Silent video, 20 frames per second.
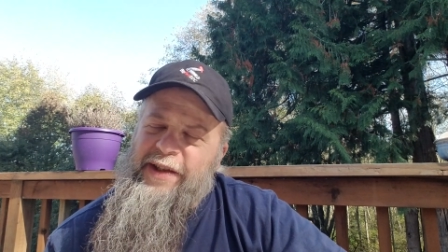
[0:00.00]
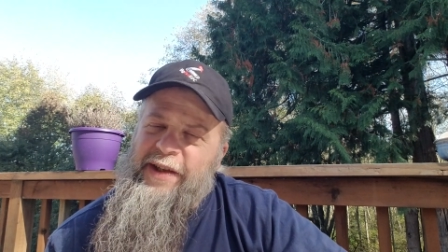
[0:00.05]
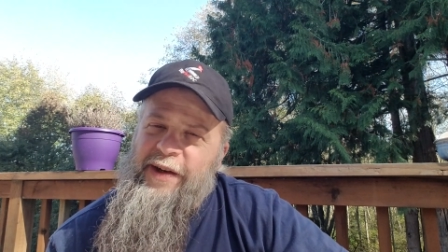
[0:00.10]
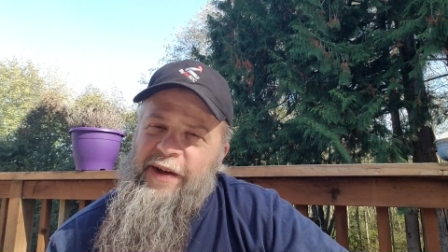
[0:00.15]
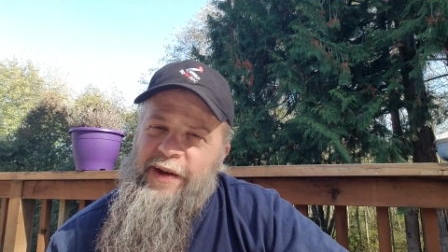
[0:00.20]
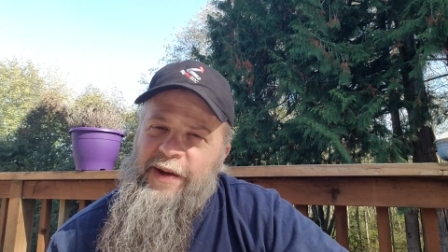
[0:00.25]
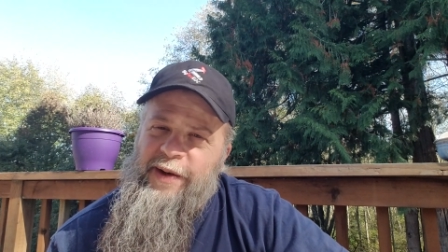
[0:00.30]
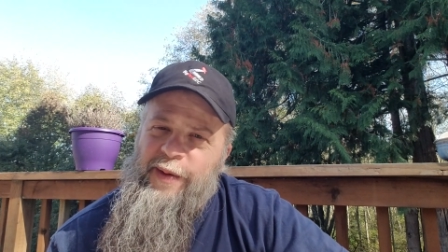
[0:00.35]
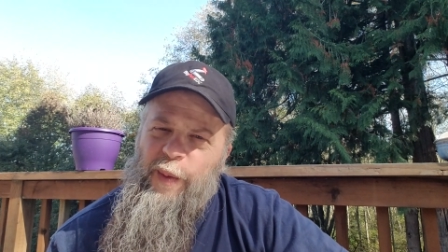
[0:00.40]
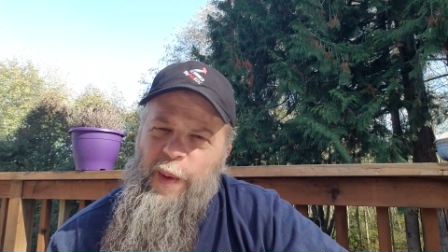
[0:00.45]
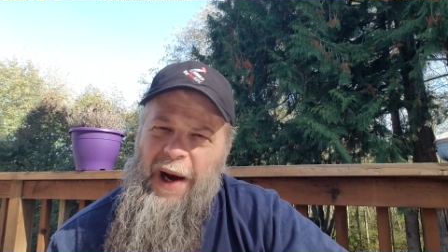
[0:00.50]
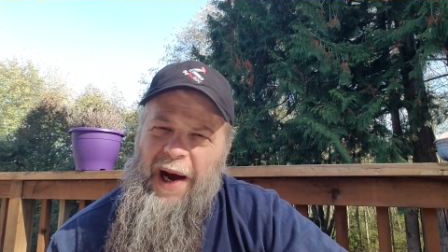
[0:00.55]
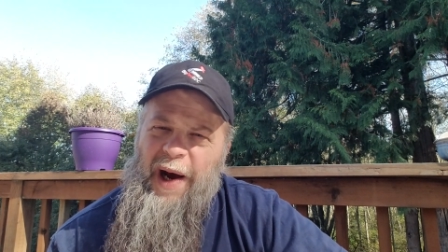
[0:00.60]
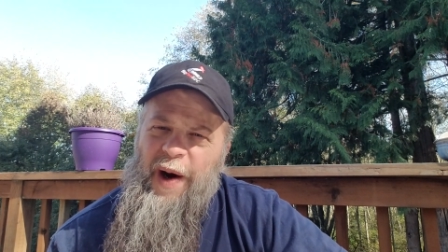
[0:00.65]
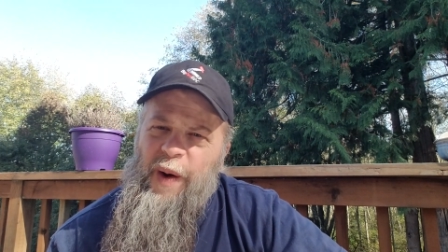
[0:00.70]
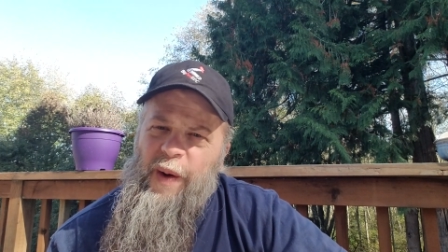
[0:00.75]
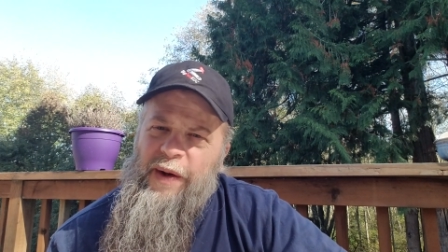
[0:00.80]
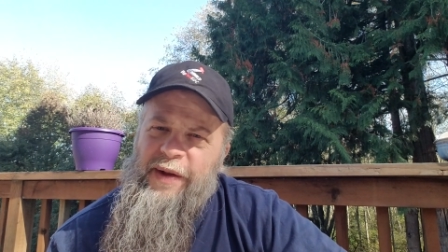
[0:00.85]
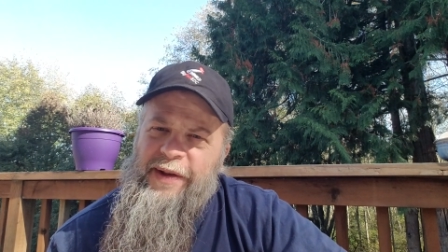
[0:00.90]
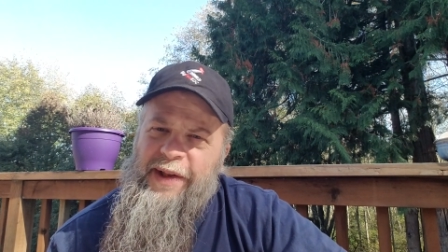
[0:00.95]
a
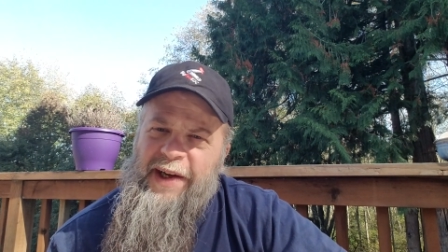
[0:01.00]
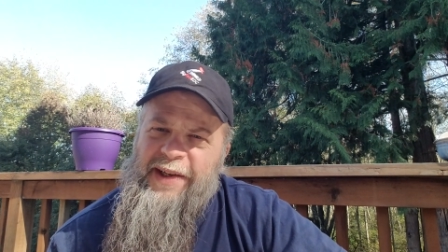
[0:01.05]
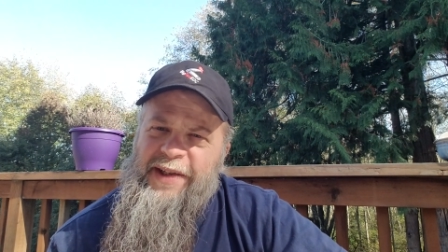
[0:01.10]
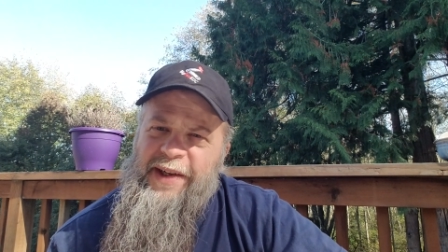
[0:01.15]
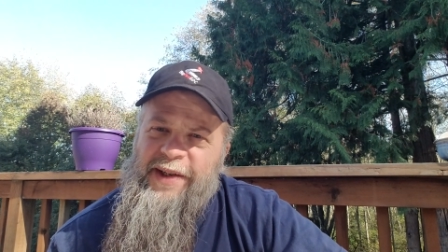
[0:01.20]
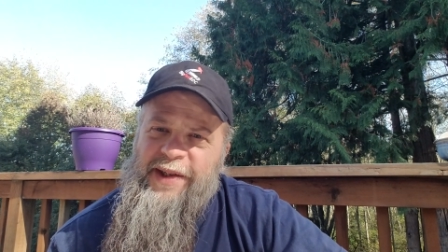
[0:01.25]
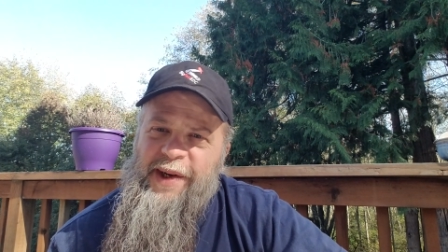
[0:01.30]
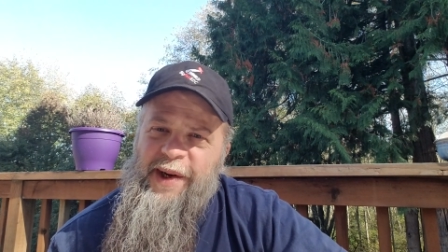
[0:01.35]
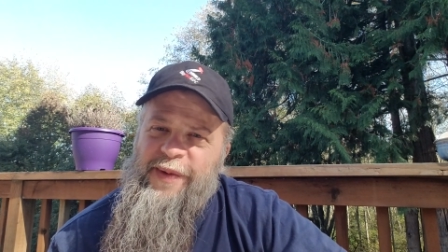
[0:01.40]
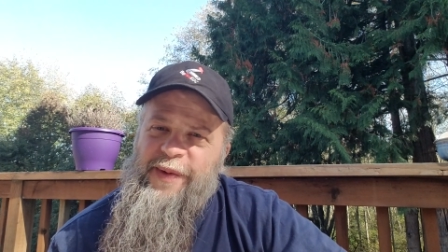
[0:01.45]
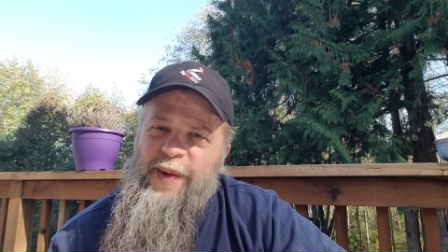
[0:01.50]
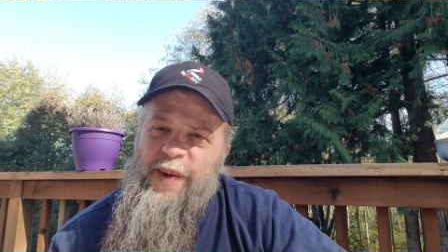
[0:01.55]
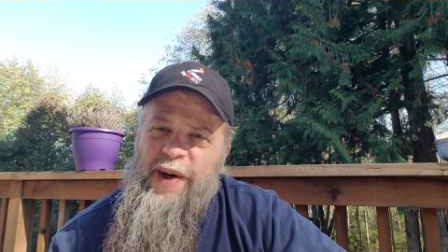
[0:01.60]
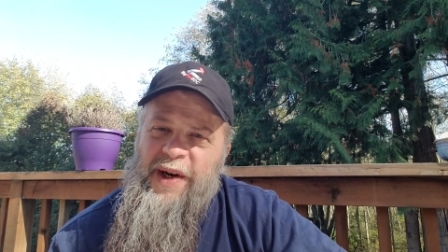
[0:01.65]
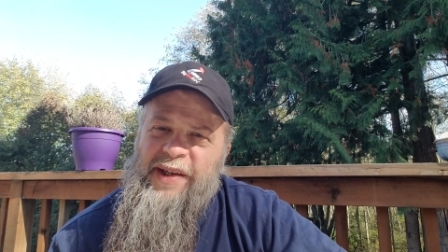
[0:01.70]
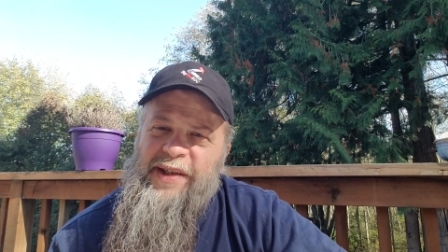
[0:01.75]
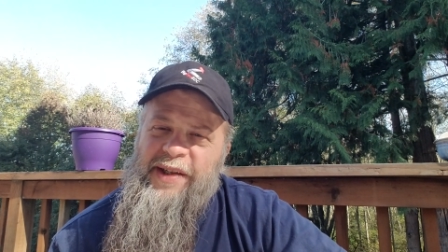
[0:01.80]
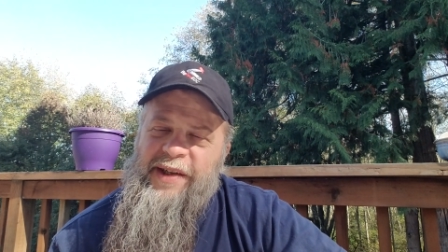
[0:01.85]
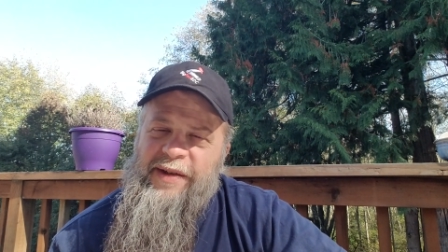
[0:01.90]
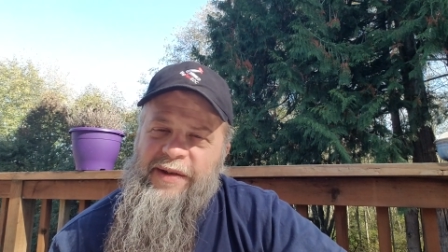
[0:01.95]
tough
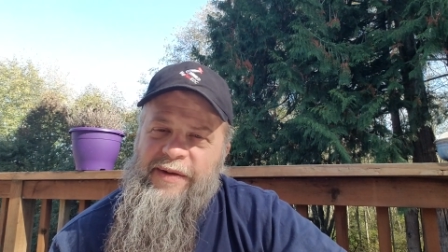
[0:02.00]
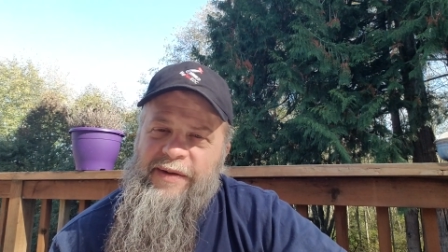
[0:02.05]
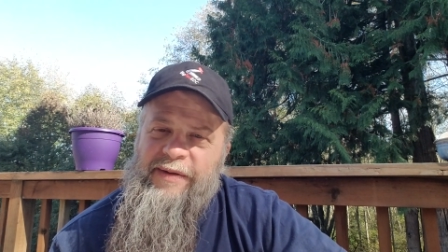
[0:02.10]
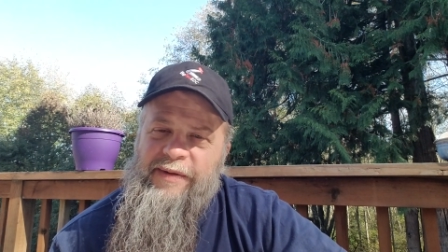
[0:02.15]
question.